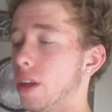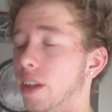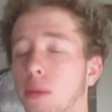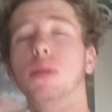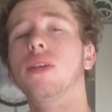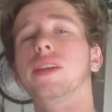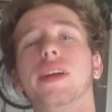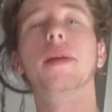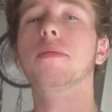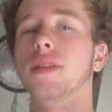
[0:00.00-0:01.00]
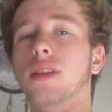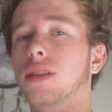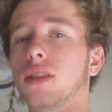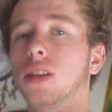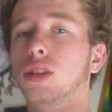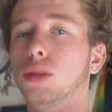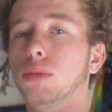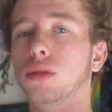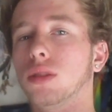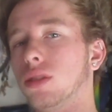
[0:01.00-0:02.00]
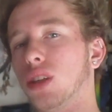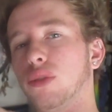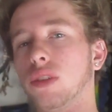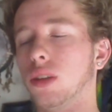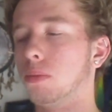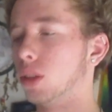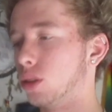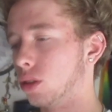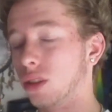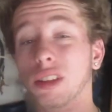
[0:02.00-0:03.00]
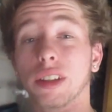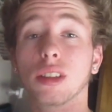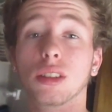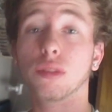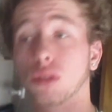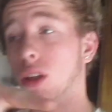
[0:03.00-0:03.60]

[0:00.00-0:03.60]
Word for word: and he put our names in the Star Tribune and stuff, and the pictures of the deer and stuff.